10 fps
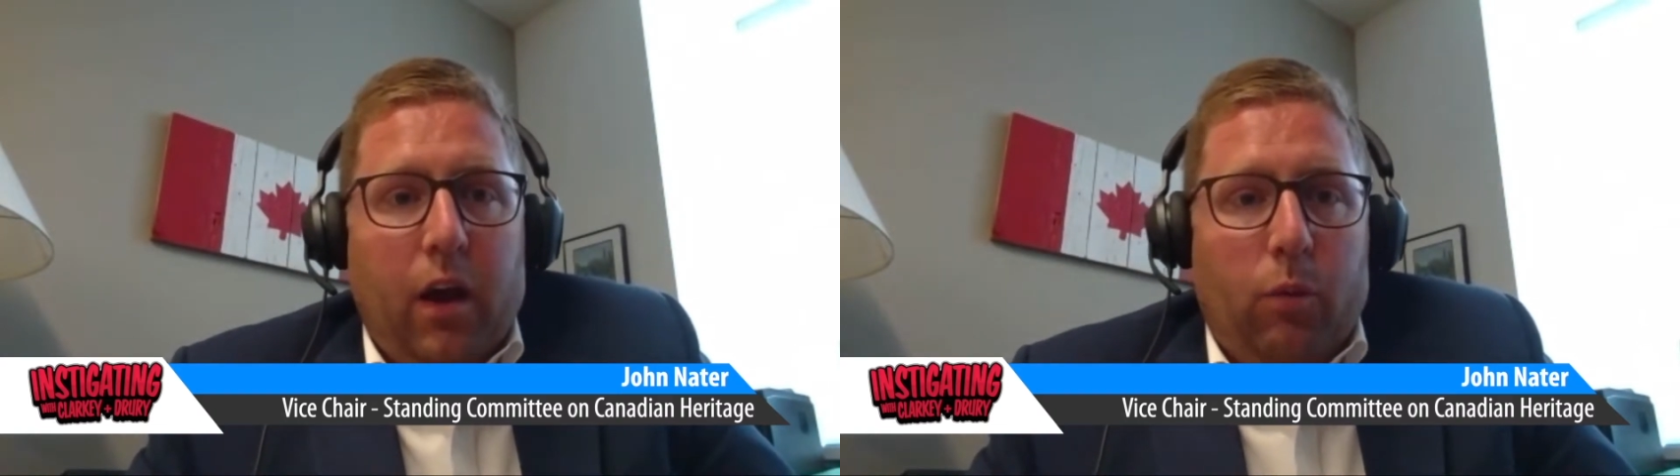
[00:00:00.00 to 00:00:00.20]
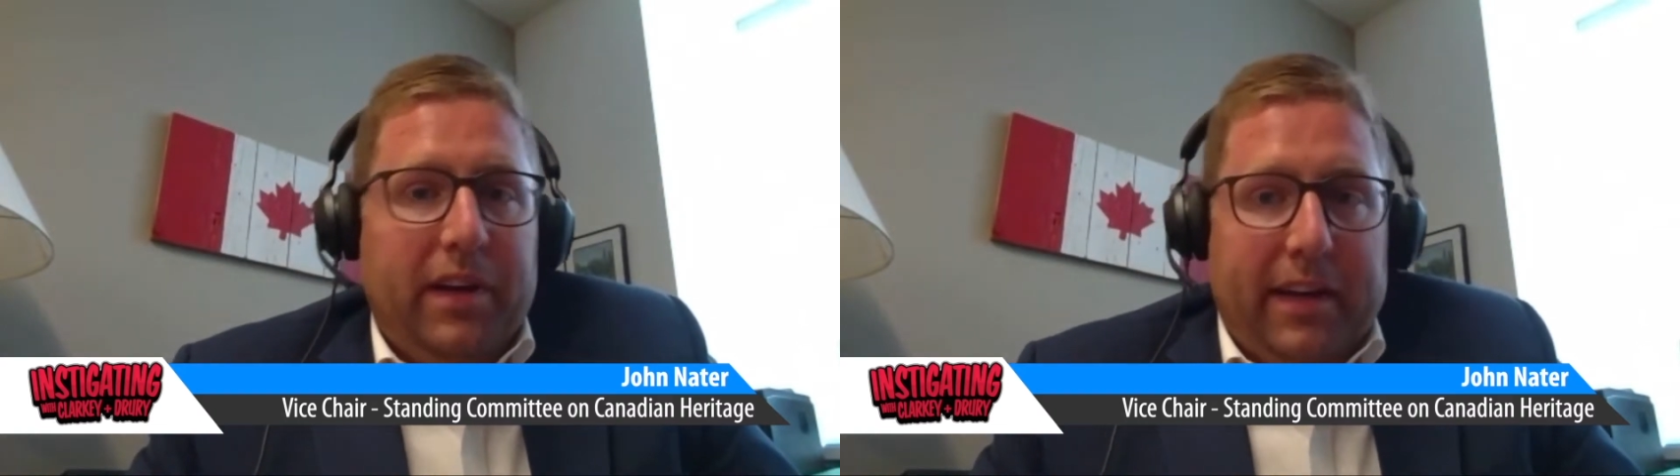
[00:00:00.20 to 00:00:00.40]

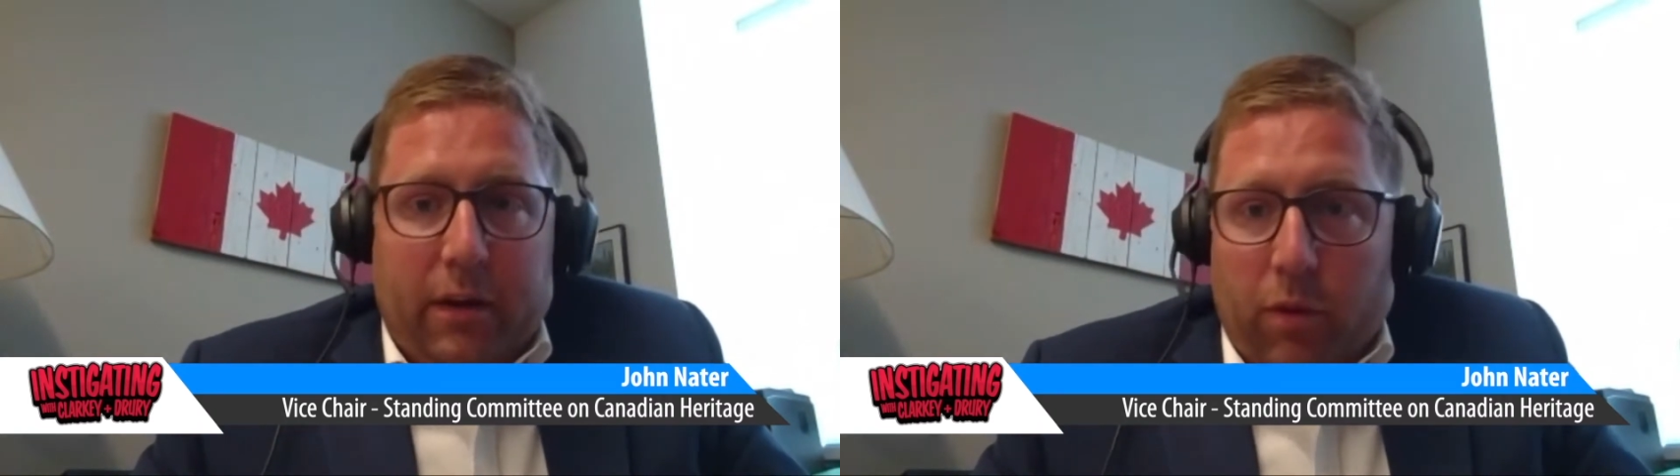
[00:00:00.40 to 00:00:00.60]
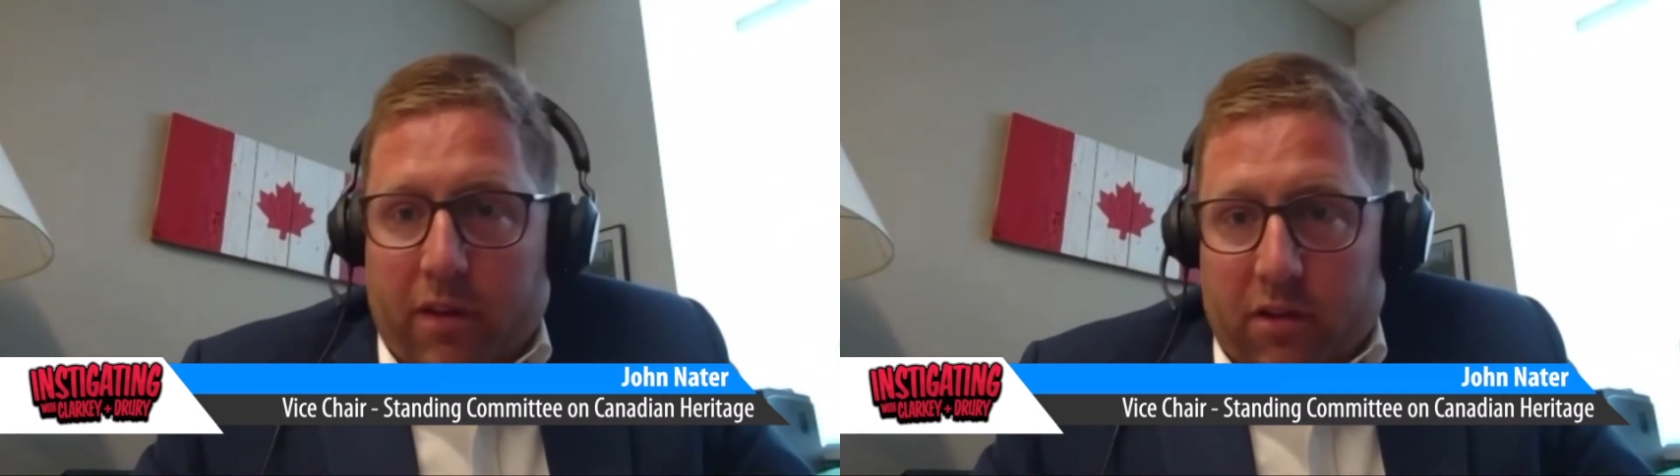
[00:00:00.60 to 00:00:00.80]
We need to hear
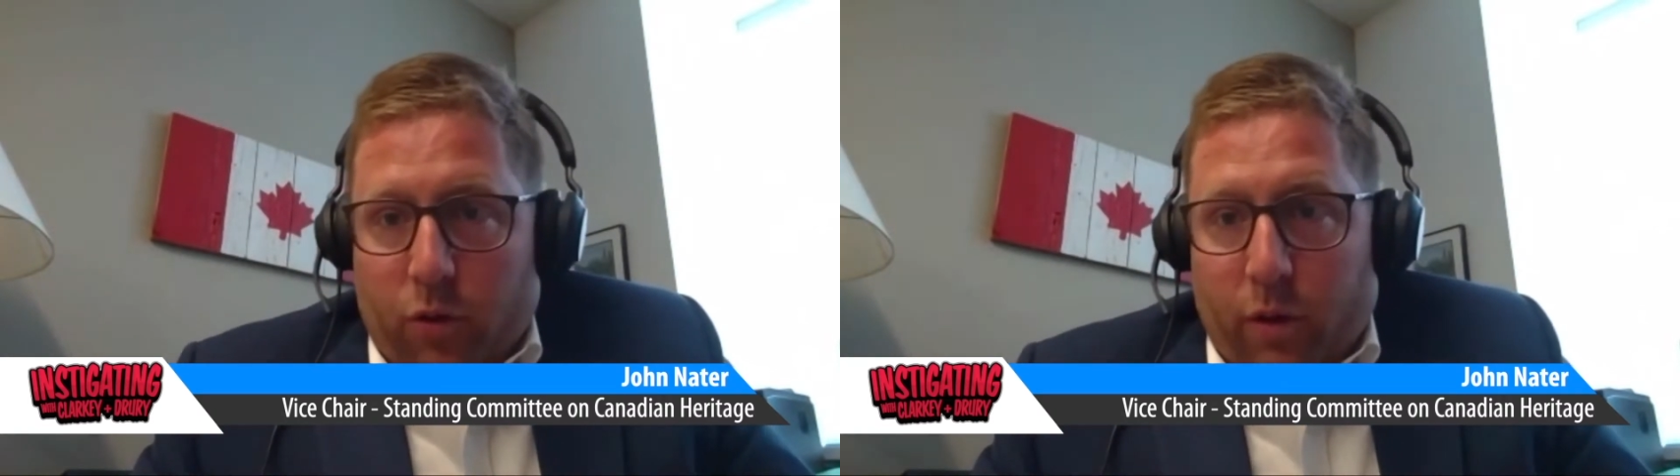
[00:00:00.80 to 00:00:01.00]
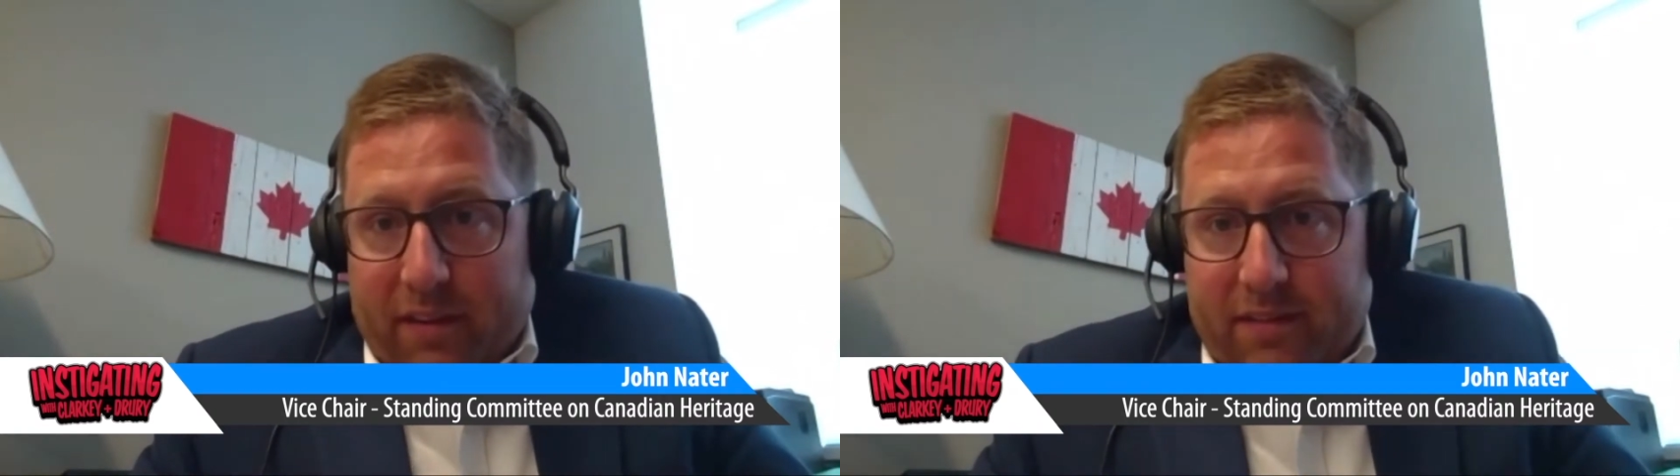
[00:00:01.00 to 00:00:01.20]
what they're
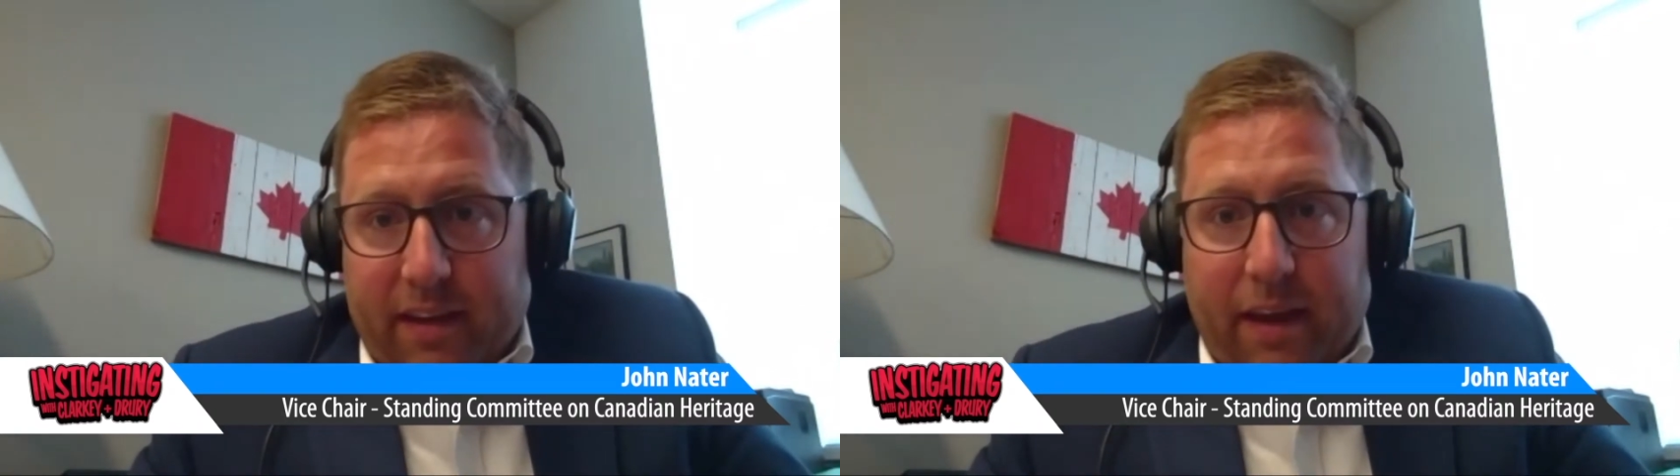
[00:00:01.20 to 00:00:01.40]
going to say.